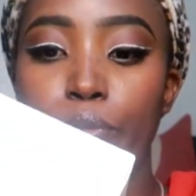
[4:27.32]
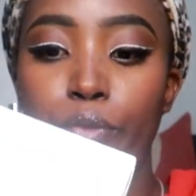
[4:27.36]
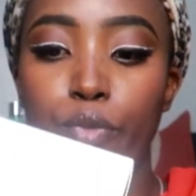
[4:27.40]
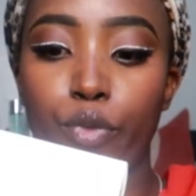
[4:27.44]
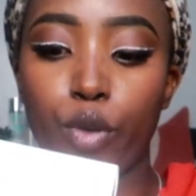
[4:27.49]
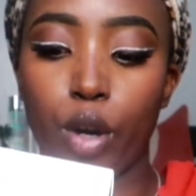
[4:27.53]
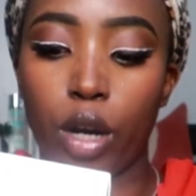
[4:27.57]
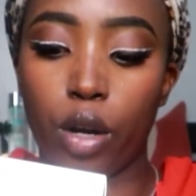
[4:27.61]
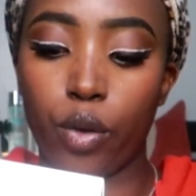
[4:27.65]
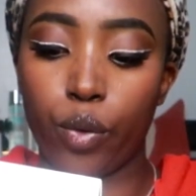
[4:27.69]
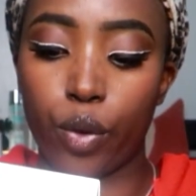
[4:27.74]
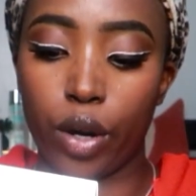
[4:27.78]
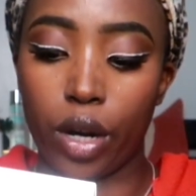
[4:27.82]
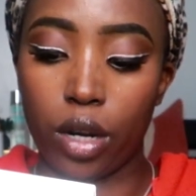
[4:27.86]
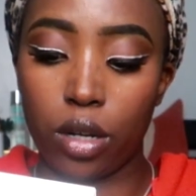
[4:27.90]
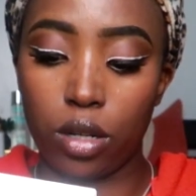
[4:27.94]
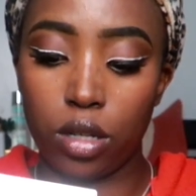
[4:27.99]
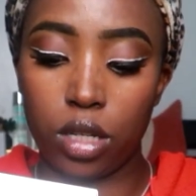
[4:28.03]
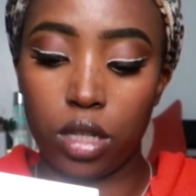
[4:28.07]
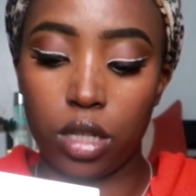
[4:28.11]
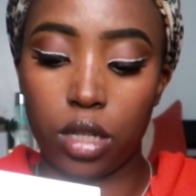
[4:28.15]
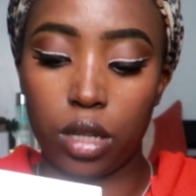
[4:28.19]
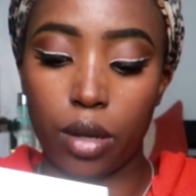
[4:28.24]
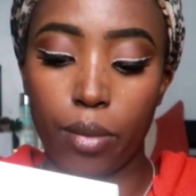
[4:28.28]

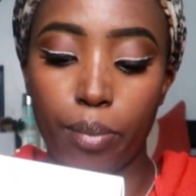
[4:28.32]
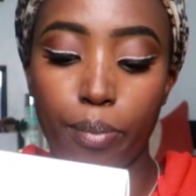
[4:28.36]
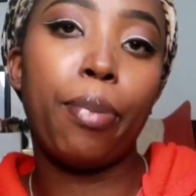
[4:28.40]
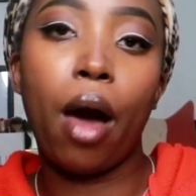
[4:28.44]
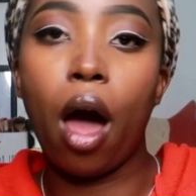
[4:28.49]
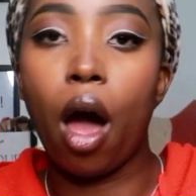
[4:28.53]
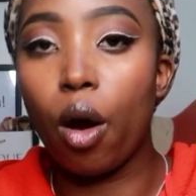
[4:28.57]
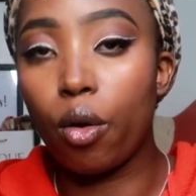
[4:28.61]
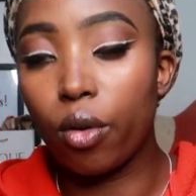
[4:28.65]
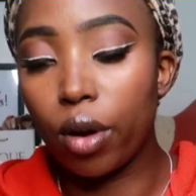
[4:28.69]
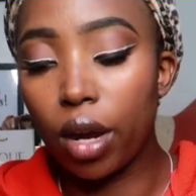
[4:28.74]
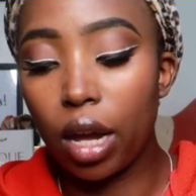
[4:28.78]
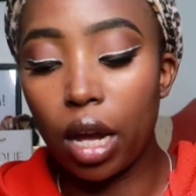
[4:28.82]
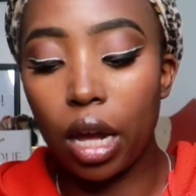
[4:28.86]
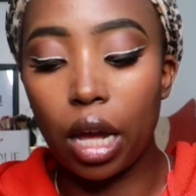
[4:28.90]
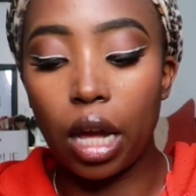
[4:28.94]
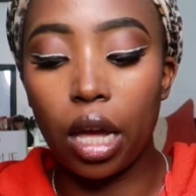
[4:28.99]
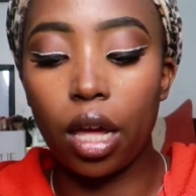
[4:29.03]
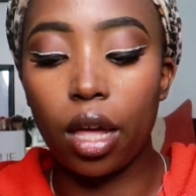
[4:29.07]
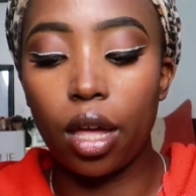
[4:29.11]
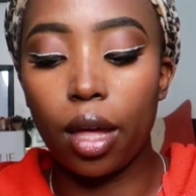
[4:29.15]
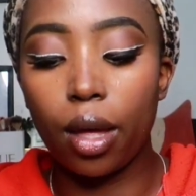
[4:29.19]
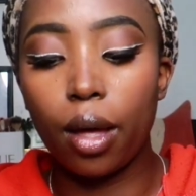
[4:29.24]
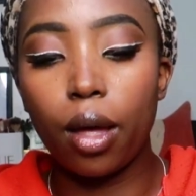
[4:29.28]
fragrance. Paris.
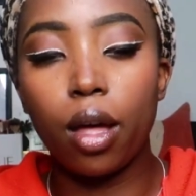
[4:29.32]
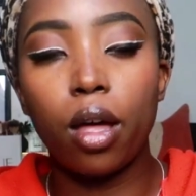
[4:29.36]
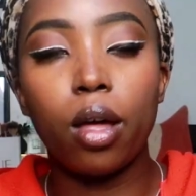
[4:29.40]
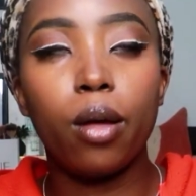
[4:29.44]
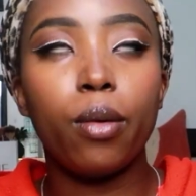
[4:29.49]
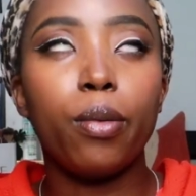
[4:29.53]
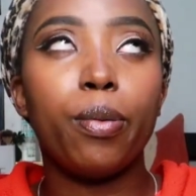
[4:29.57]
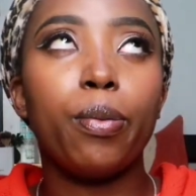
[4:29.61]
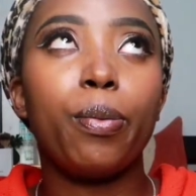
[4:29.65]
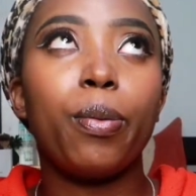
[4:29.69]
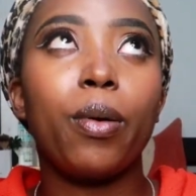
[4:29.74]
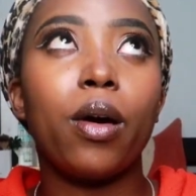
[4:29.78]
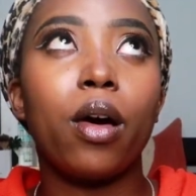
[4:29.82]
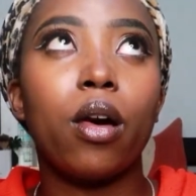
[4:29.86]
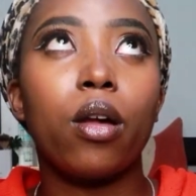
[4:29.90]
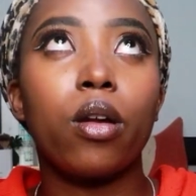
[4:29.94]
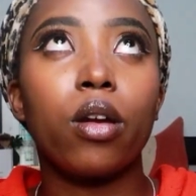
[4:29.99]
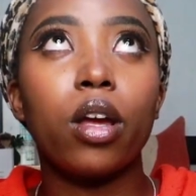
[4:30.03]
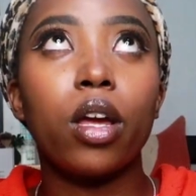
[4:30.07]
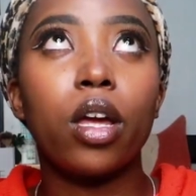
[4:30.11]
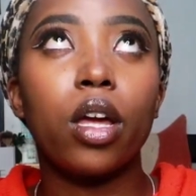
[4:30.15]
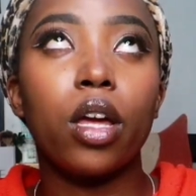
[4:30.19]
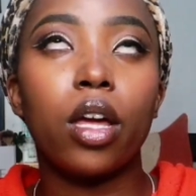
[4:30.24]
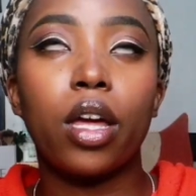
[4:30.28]

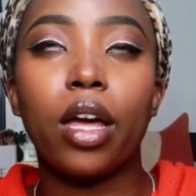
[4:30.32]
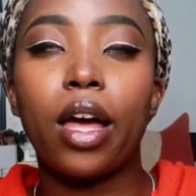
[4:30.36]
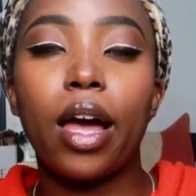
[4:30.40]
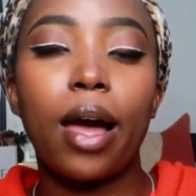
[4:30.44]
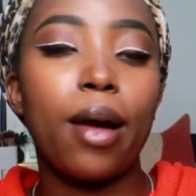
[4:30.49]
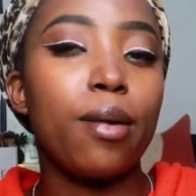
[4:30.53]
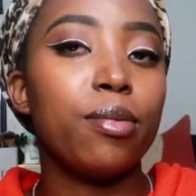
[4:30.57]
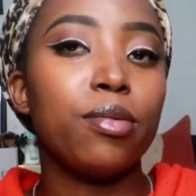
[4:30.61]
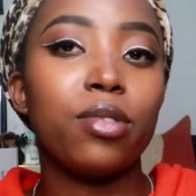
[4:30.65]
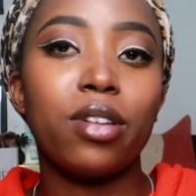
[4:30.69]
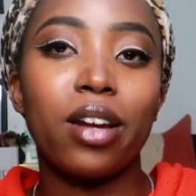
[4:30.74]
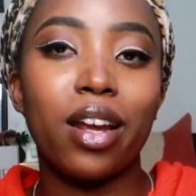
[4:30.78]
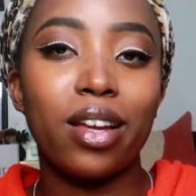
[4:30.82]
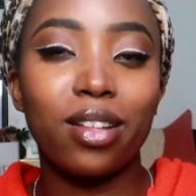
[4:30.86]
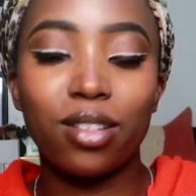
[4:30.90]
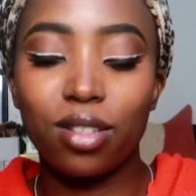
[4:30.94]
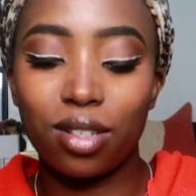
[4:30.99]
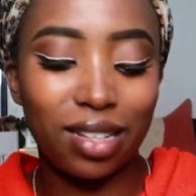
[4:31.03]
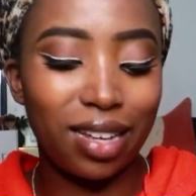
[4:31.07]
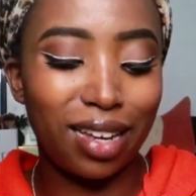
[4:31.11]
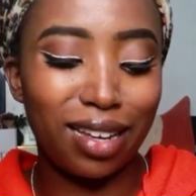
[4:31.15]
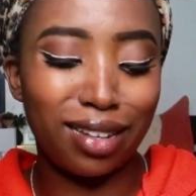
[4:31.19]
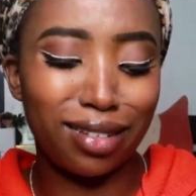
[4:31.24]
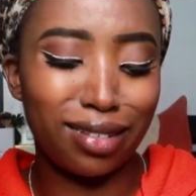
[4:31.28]
I'm trying to
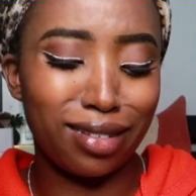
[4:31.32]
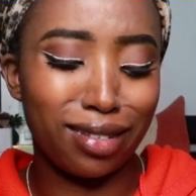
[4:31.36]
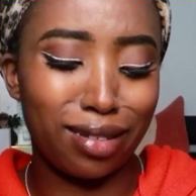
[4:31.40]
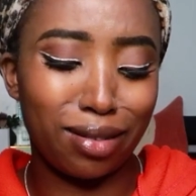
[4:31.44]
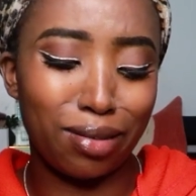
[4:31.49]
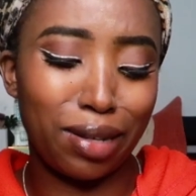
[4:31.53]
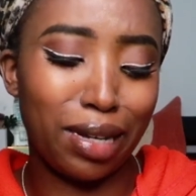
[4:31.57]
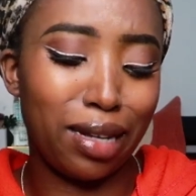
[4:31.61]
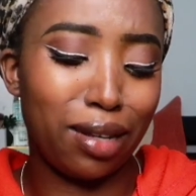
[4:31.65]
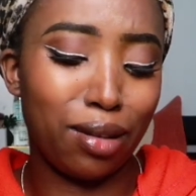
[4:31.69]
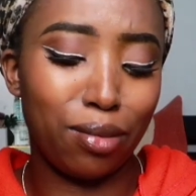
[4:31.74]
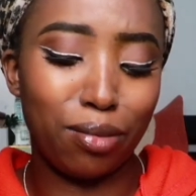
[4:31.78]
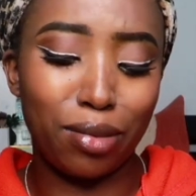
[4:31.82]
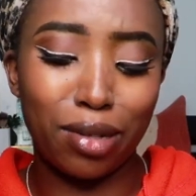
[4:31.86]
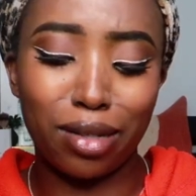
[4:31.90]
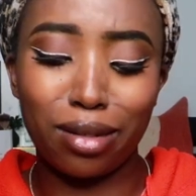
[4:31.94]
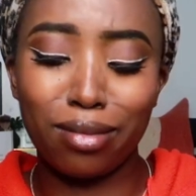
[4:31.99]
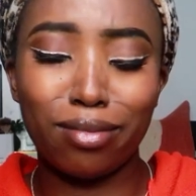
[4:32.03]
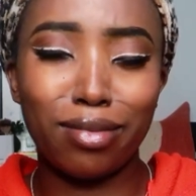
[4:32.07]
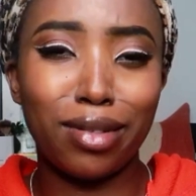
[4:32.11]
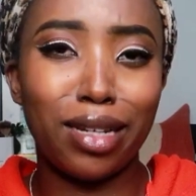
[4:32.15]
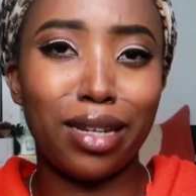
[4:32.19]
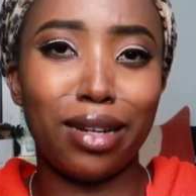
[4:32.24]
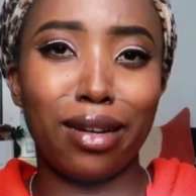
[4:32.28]
say it well, but
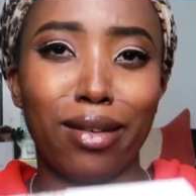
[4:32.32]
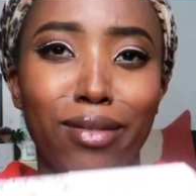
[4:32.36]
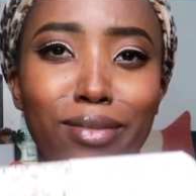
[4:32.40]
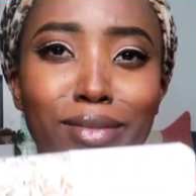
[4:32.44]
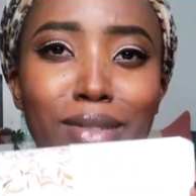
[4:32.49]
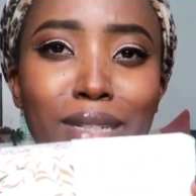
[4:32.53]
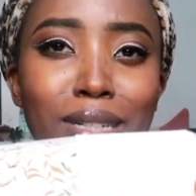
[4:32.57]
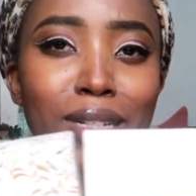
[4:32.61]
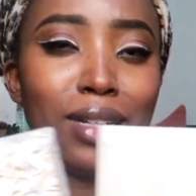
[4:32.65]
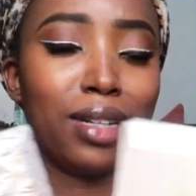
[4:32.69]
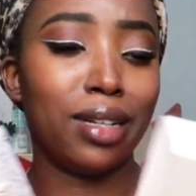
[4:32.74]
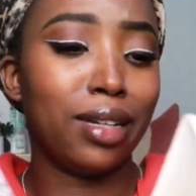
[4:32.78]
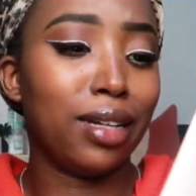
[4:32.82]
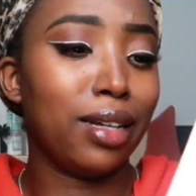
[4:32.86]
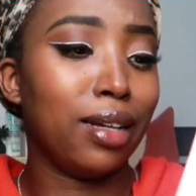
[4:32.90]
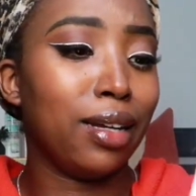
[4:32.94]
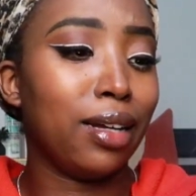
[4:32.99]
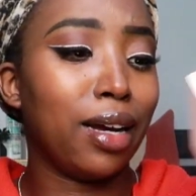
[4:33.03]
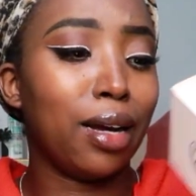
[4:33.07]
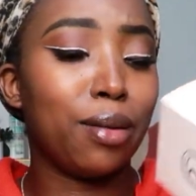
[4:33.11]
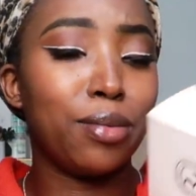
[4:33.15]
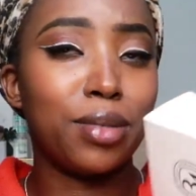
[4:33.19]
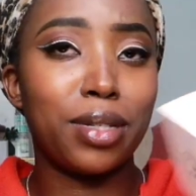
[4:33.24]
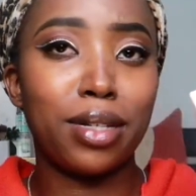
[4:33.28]
you know,
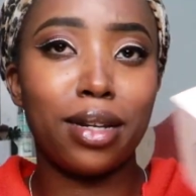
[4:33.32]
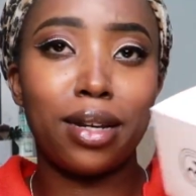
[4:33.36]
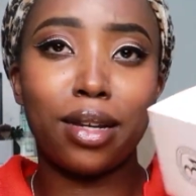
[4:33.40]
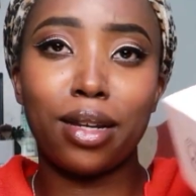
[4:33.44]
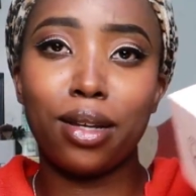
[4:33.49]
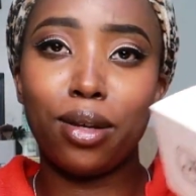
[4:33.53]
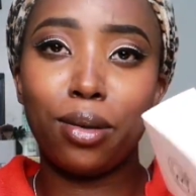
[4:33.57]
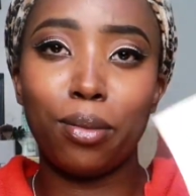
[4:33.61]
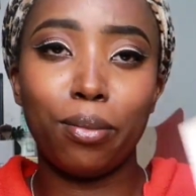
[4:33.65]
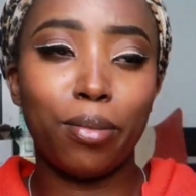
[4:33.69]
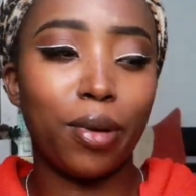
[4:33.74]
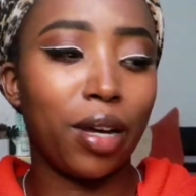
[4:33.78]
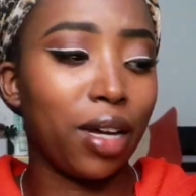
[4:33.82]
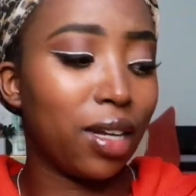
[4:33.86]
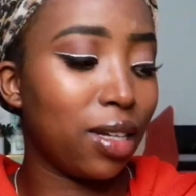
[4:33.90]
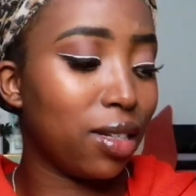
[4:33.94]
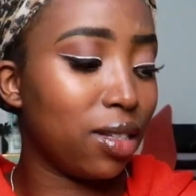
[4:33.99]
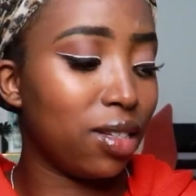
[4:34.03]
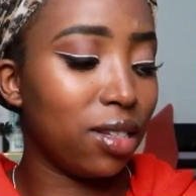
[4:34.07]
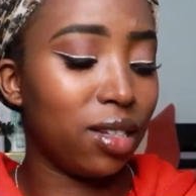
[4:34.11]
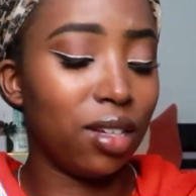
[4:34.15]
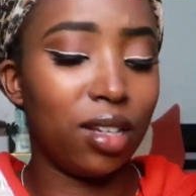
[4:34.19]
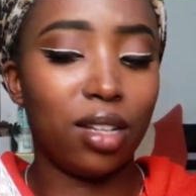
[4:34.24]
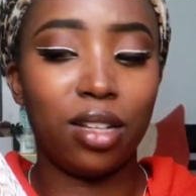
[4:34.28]
comes in a cute
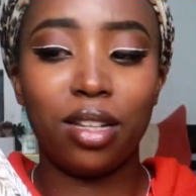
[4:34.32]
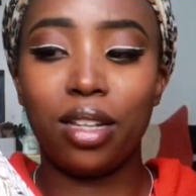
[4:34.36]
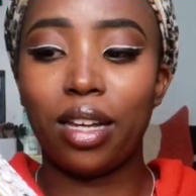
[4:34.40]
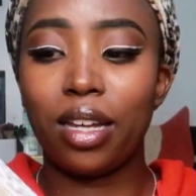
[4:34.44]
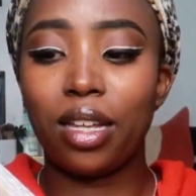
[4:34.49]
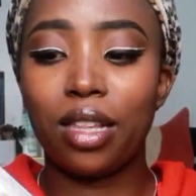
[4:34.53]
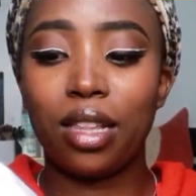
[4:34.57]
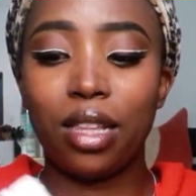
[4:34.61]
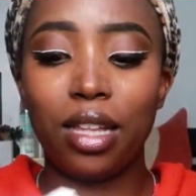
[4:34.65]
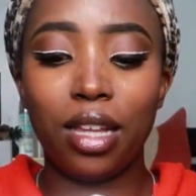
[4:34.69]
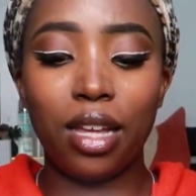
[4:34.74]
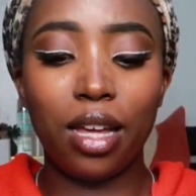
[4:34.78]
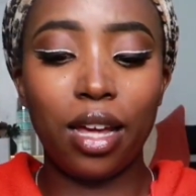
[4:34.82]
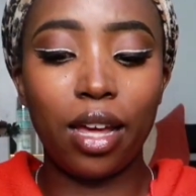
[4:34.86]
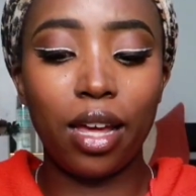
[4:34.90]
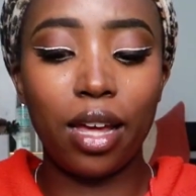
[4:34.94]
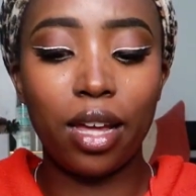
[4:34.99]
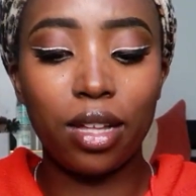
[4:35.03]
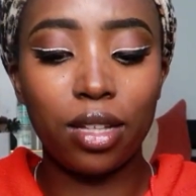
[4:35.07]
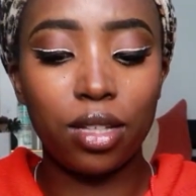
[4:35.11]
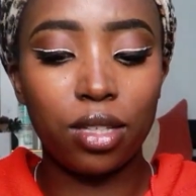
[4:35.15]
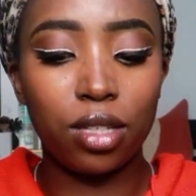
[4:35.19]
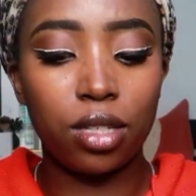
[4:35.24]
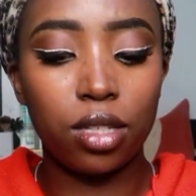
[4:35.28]
packaging like
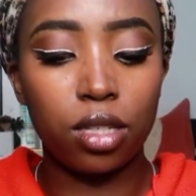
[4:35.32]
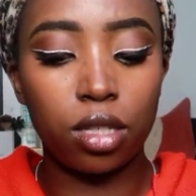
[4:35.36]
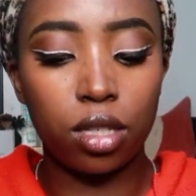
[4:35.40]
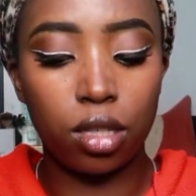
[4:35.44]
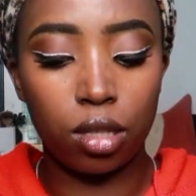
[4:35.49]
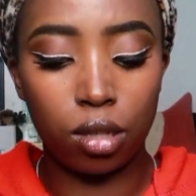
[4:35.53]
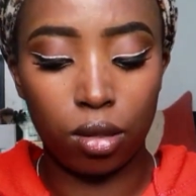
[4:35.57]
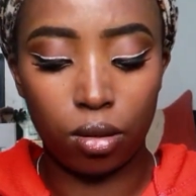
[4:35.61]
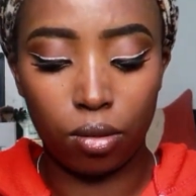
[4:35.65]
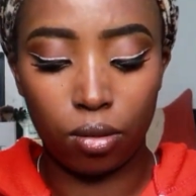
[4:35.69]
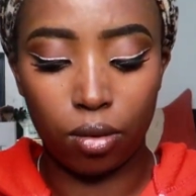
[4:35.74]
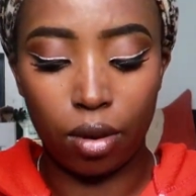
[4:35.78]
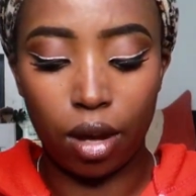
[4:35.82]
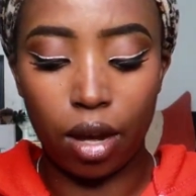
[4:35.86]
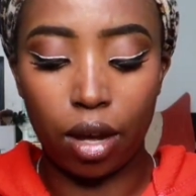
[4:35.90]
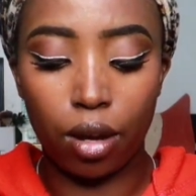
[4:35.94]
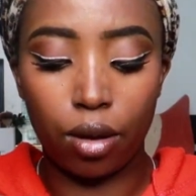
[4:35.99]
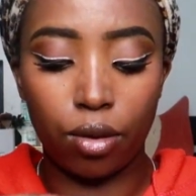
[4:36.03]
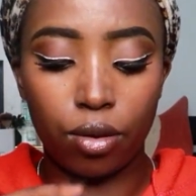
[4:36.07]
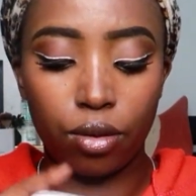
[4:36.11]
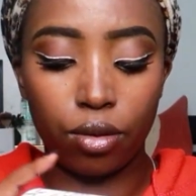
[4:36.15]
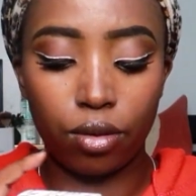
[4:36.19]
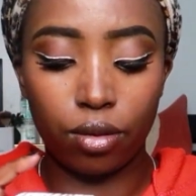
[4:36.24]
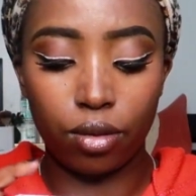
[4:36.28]
this. Wow.